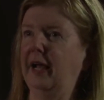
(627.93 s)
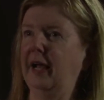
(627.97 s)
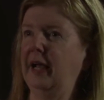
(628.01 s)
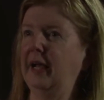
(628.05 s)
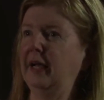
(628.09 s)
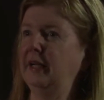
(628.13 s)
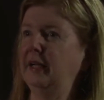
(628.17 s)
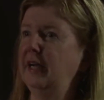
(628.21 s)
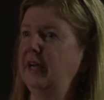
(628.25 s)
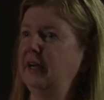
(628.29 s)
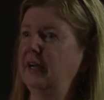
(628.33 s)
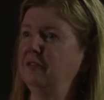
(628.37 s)

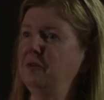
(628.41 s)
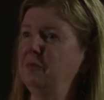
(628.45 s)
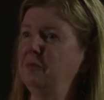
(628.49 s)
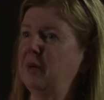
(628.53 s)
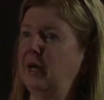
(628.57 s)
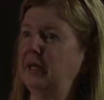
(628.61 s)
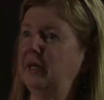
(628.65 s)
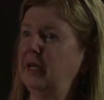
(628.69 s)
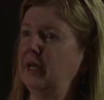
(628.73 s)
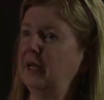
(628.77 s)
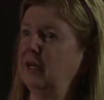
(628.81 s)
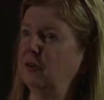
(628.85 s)
And
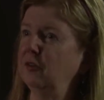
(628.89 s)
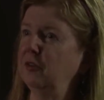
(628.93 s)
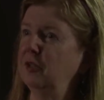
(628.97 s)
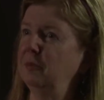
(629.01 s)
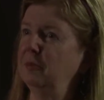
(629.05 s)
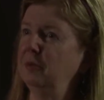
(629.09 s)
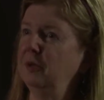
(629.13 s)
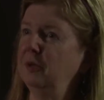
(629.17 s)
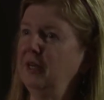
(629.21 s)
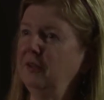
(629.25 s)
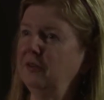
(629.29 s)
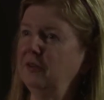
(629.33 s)
everybody held their
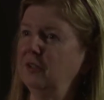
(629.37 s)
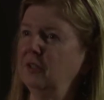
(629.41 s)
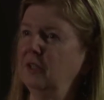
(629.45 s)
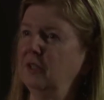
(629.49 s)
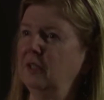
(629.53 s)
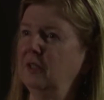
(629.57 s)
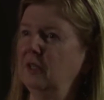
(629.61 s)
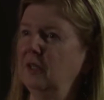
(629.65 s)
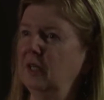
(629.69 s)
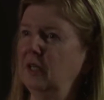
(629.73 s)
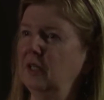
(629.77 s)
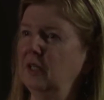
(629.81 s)
breath.
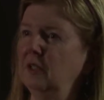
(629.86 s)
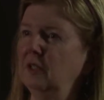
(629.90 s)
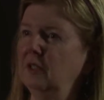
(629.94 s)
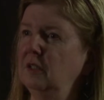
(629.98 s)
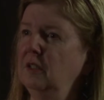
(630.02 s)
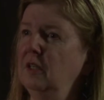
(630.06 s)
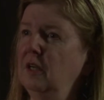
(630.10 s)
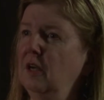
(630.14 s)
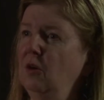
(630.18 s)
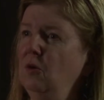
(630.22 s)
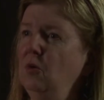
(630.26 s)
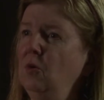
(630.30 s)

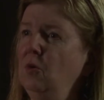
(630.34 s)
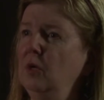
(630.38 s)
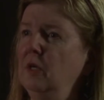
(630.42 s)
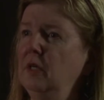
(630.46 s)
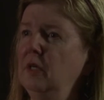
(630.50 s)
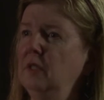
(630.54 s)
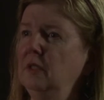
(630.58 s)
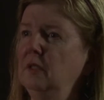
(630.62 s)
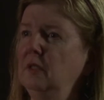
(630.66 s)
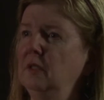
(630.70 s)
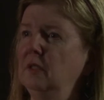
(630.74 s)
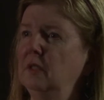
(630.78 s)
No
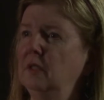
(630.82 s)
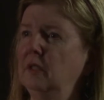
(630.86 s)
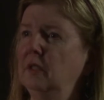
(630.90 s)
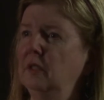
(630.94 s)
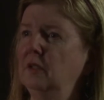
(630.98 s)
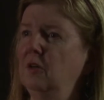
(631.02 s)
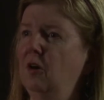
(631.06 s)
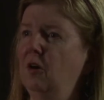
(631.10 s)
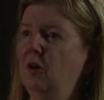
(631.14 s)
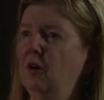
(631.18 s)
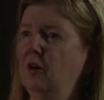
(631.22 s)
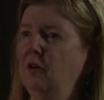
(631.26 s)
one
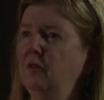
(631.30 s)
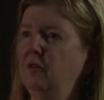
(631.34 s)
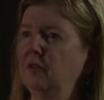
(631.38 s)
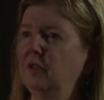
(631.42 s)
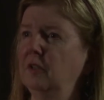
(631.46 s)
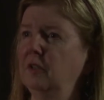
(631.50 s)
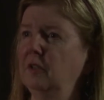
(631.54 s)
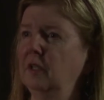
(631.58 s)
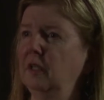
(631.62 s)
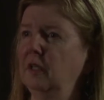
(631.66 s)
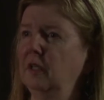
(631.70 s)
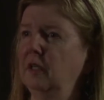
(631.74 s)
in
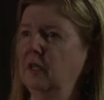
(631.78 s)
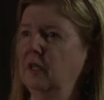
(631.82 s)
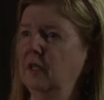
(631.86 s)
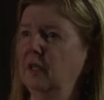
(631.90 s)
Harvard